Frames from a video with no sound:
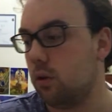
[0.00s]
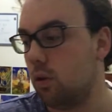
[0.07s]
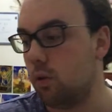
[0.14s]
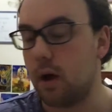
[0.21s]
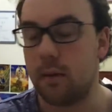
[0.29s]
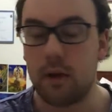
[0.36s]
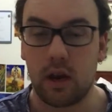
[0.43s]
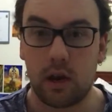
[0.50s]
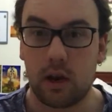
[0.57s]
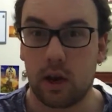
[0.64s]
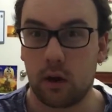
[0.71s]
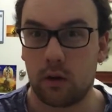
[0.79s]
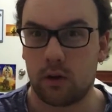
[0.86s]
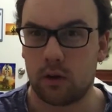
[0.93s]
All my main
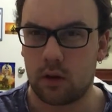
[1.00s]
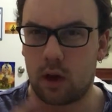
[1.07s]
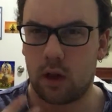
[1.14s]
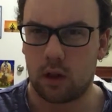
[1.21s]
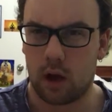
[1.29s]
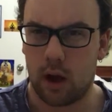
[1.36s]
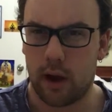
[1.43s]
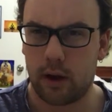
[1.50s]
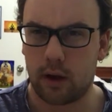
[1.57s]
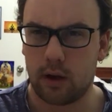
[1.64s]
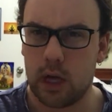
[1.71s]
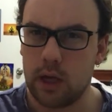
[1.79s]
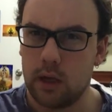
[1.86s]
characters that I like,